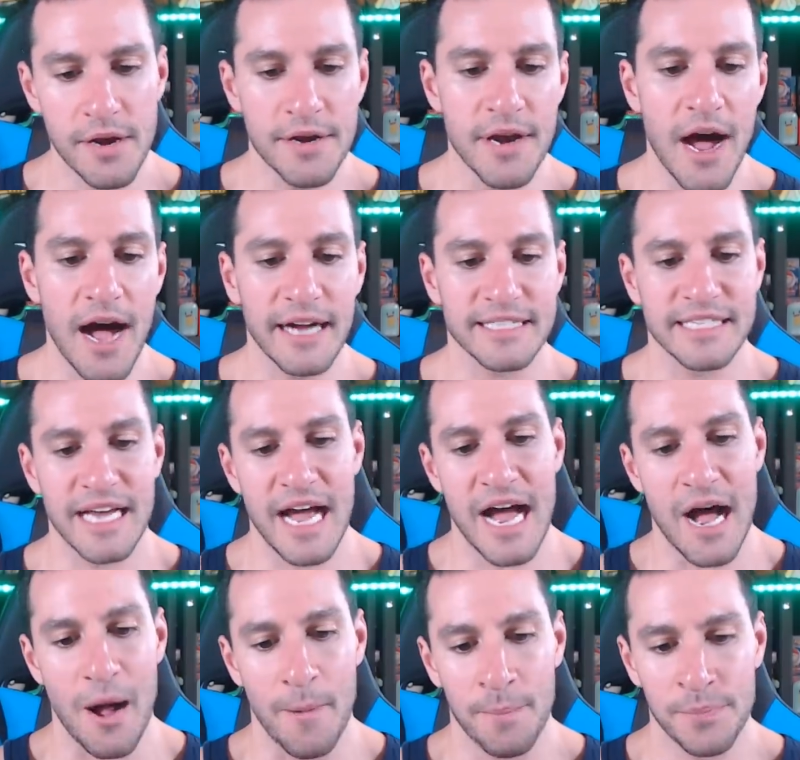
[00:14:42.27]

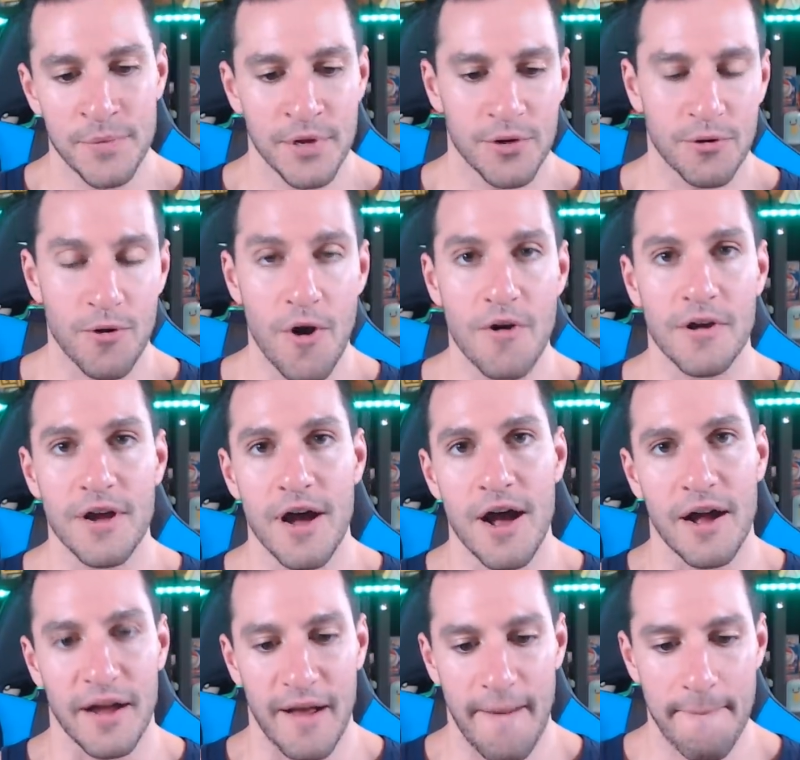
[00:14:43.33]
Noctowl,
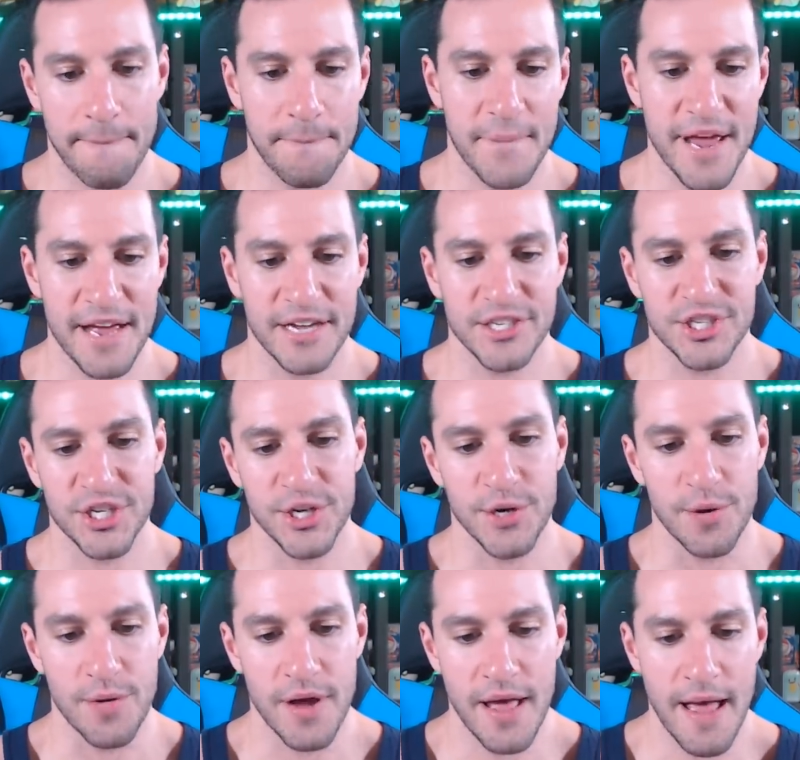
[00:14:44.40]
Croagunk,
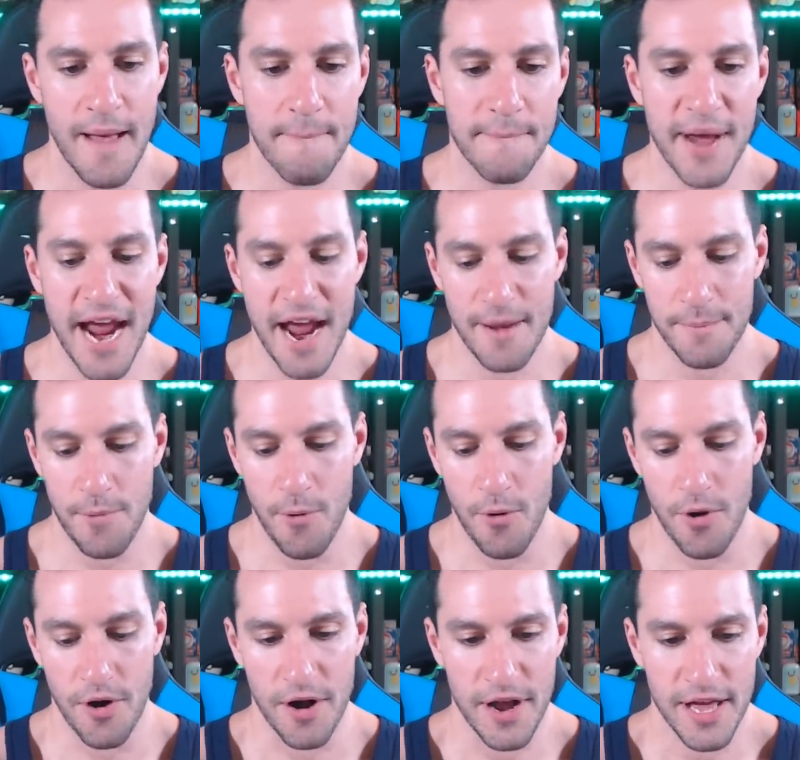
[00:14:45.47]
Pikachu,
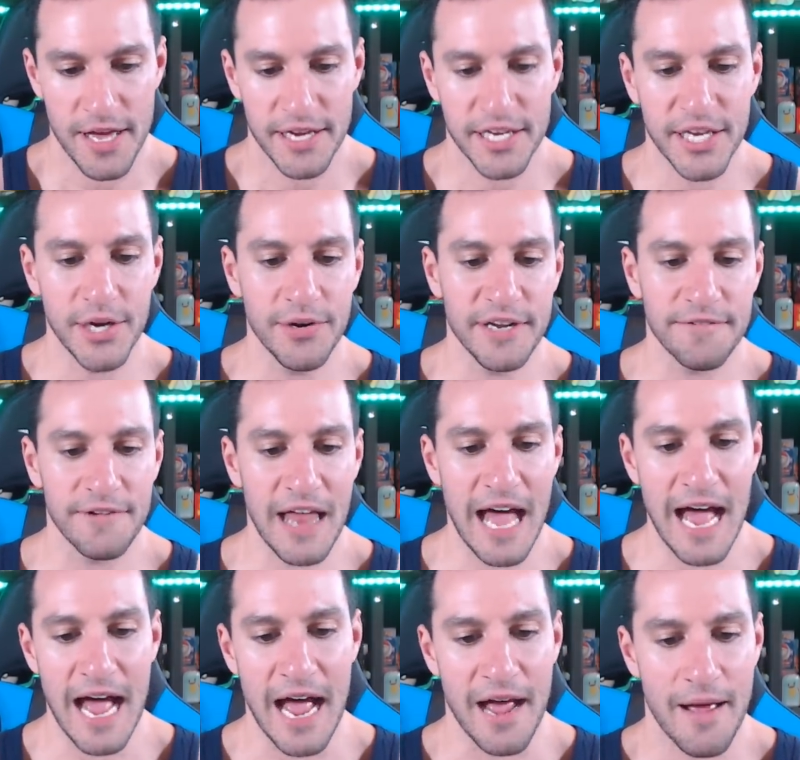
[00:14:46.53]
Panpour,
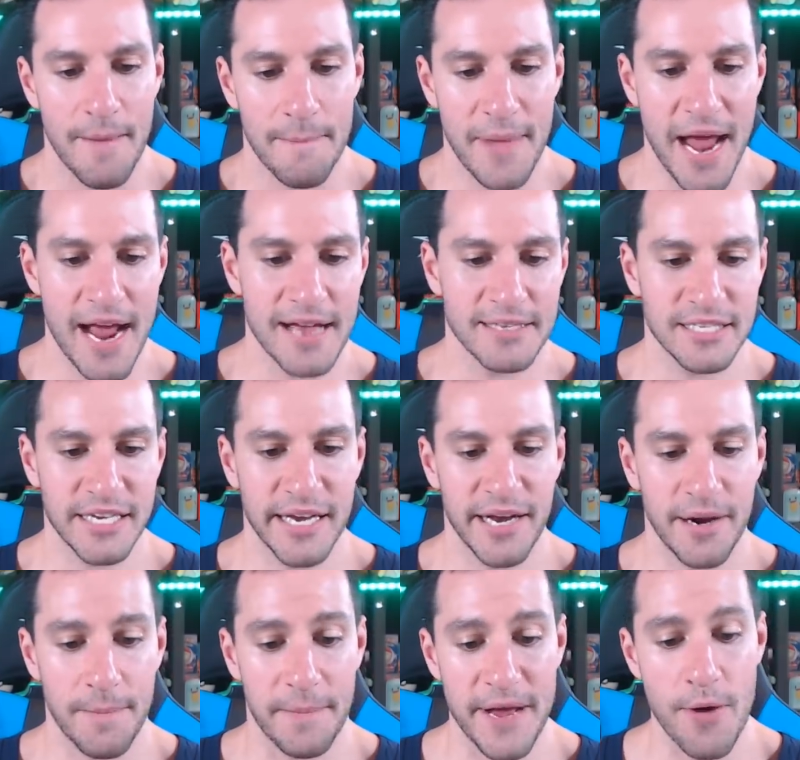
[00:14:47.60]
Cutiefly,
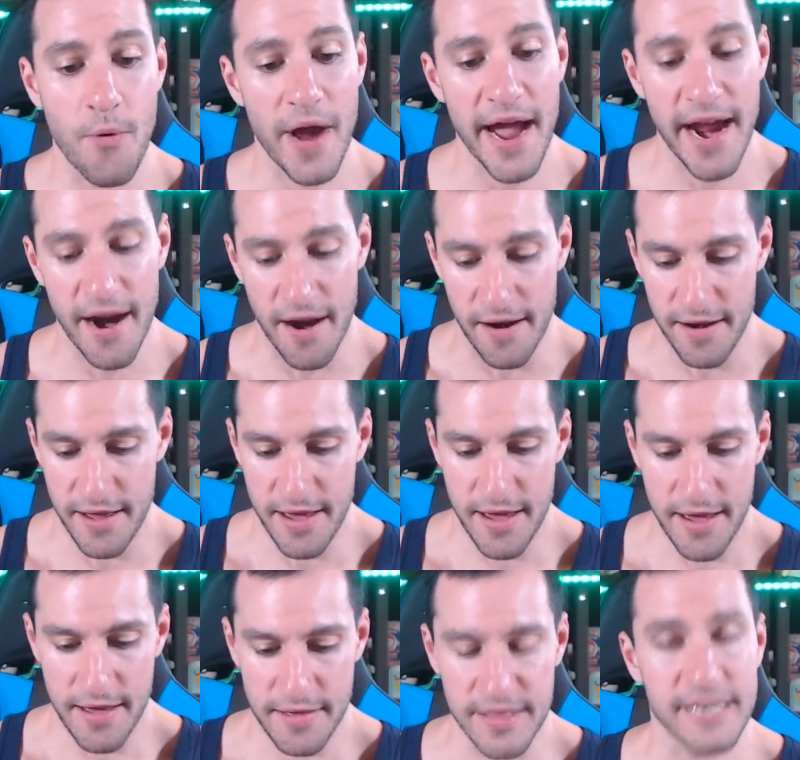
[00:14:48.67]
Pansear, Bewear.
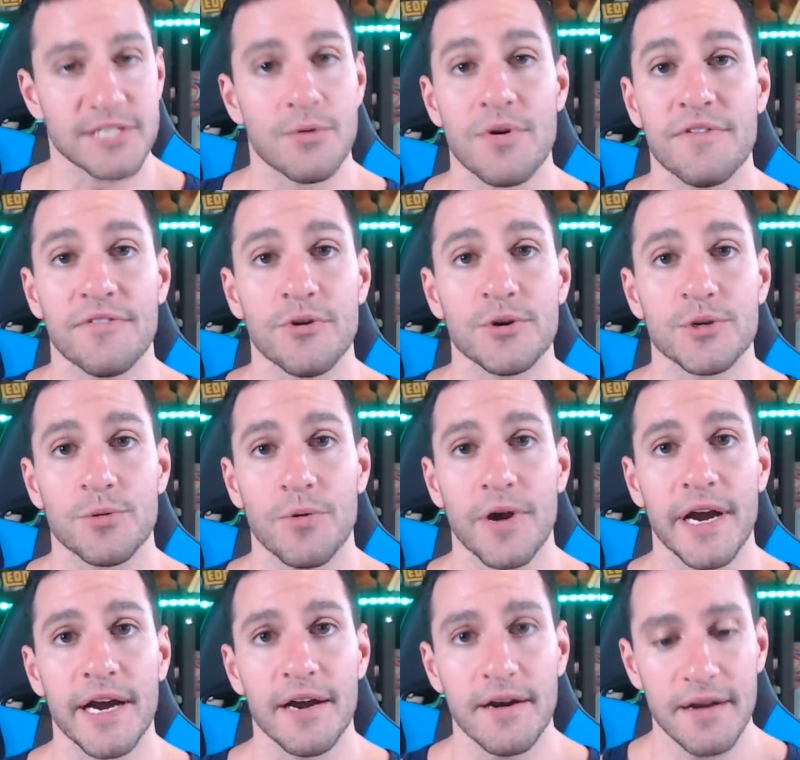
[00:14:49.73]
That is a reverse
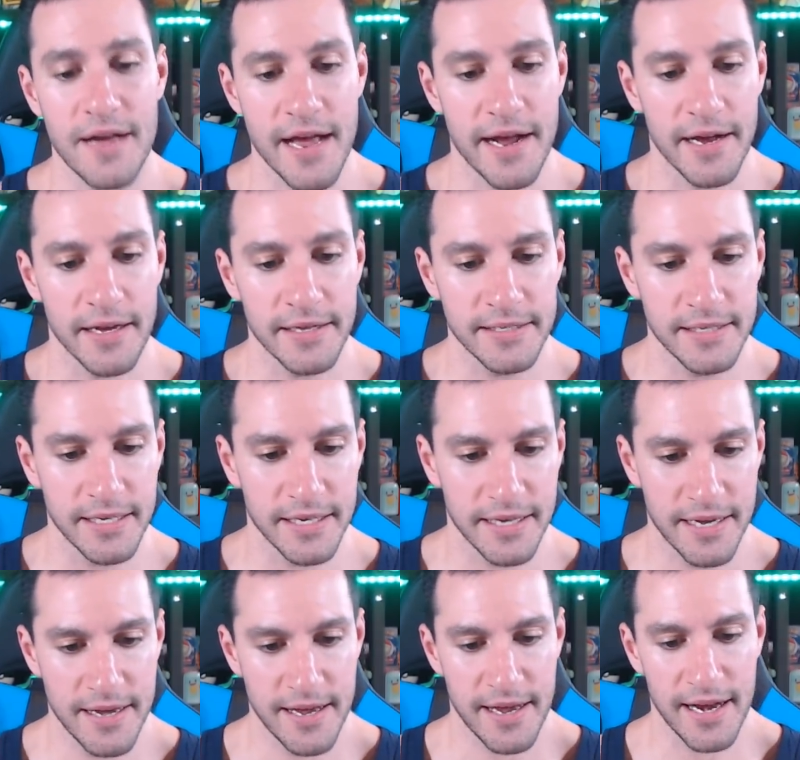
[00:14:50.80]
rare, and
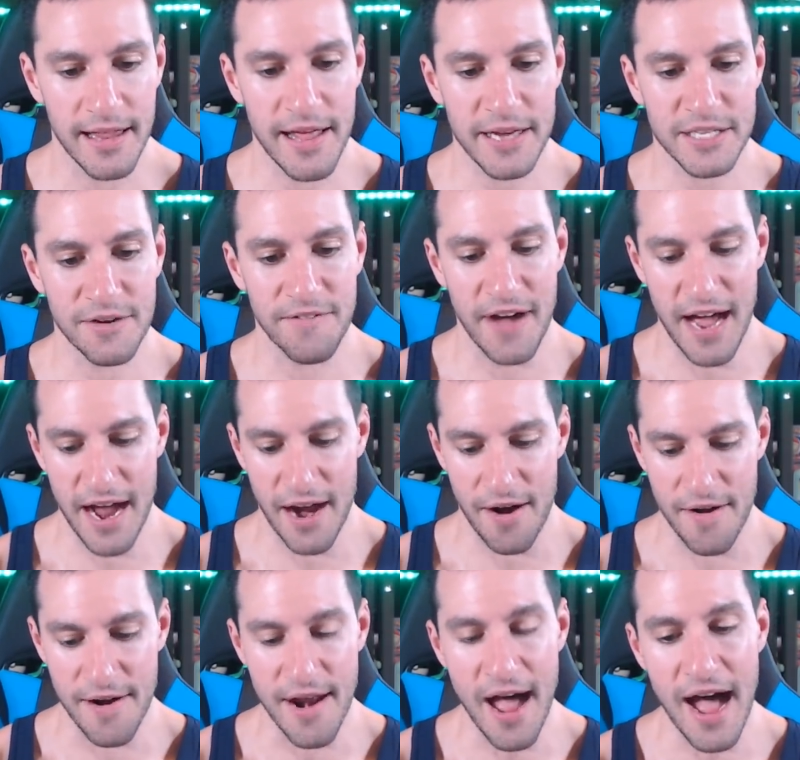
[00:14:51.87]

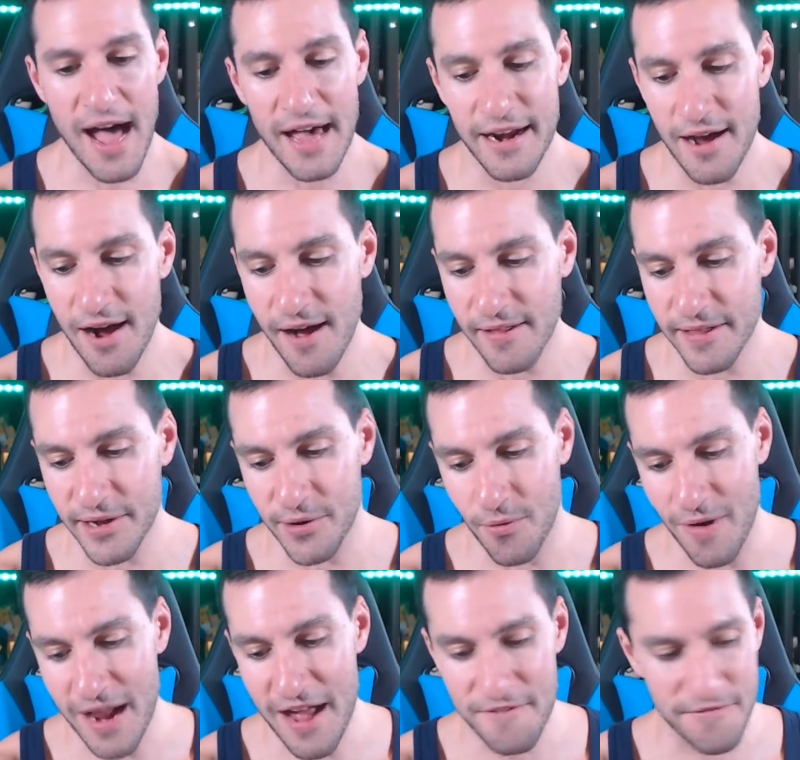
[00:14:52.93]
Electivire, non
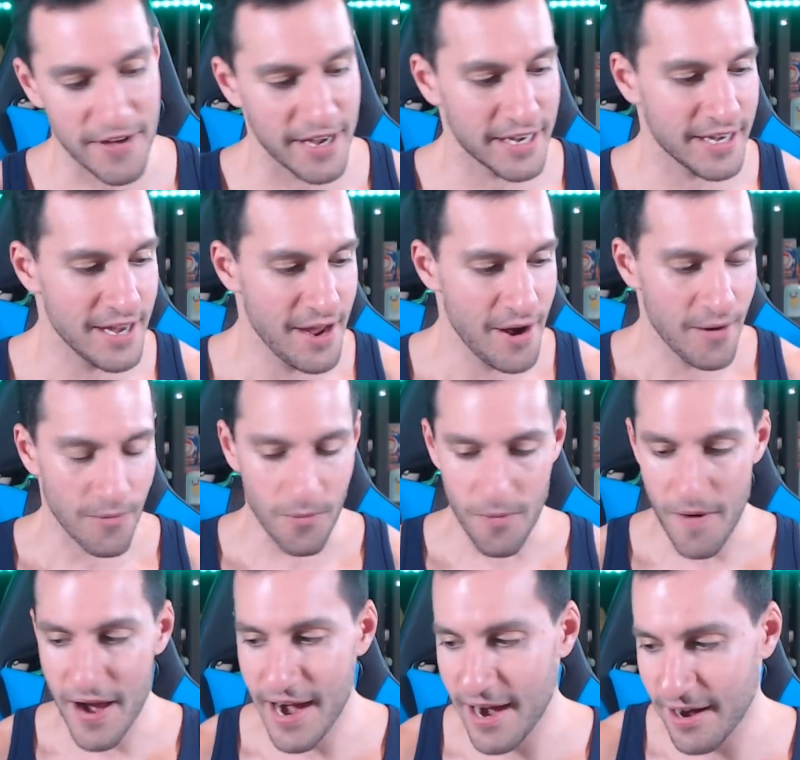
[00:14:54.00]
holographic
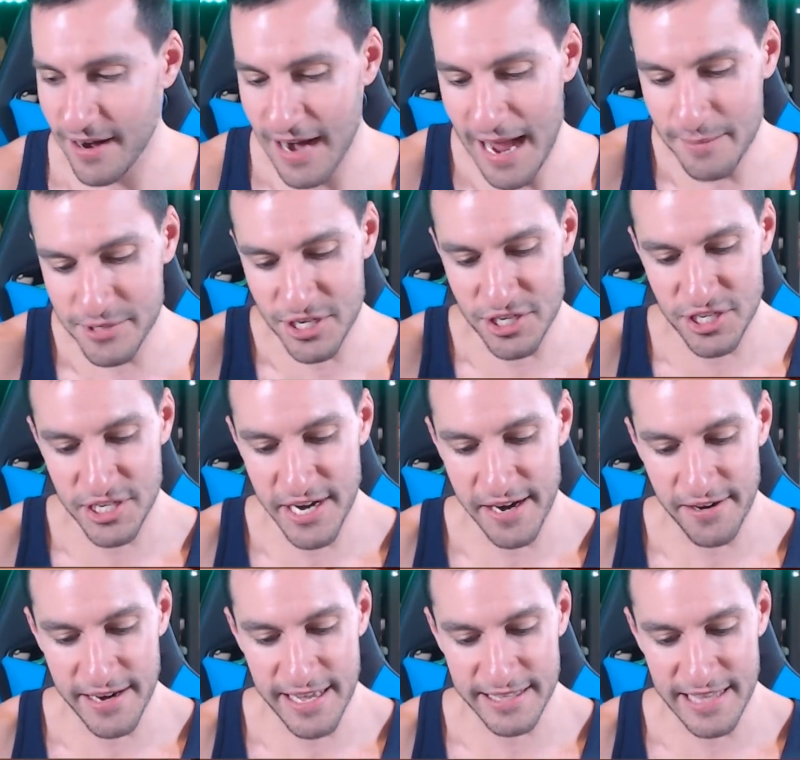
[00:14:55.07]
rare. I'm just
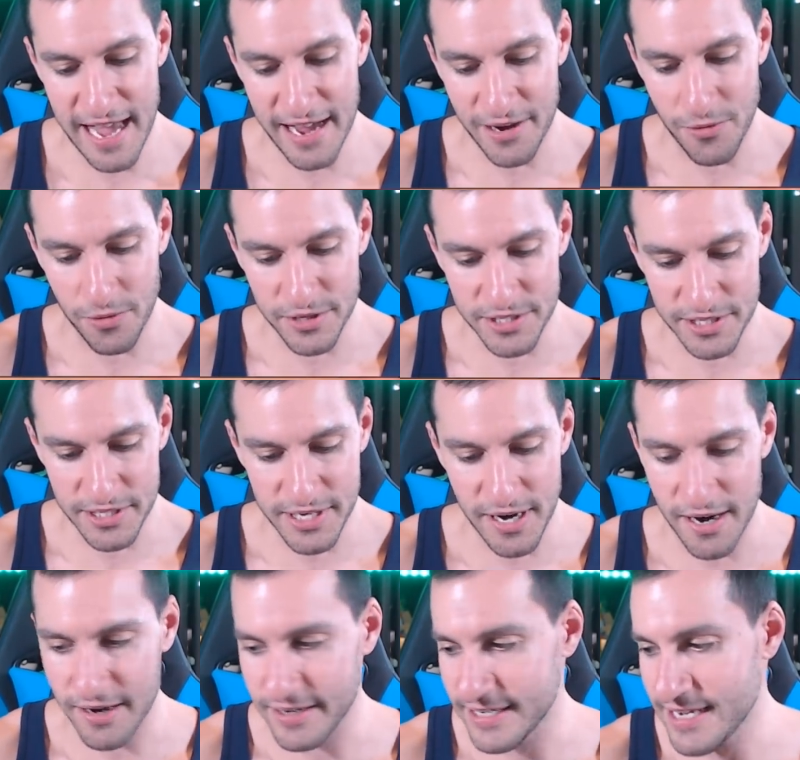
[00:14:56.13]
staring at that gorgeous
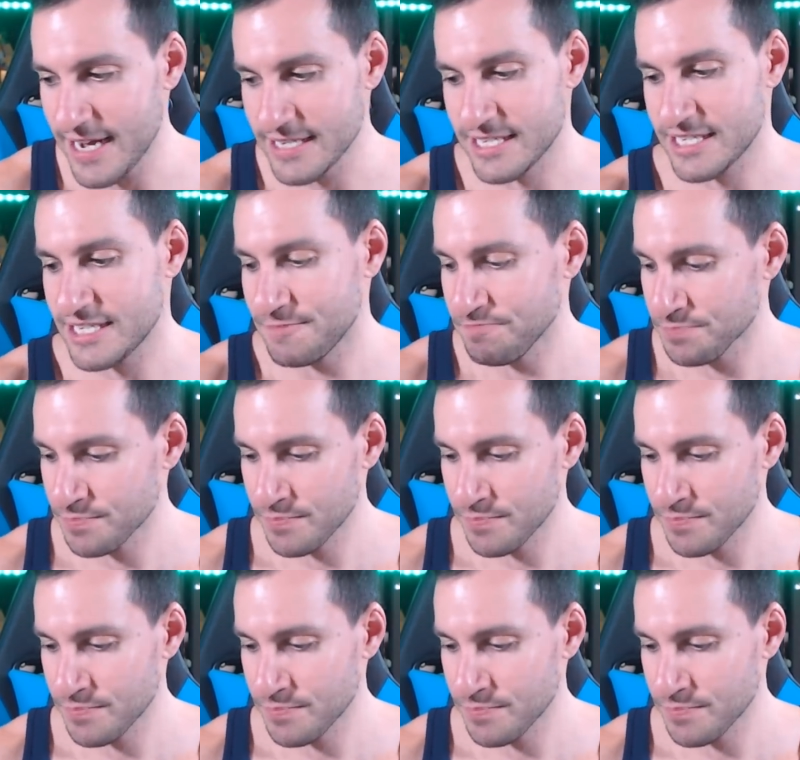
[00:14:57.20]
card. Yes.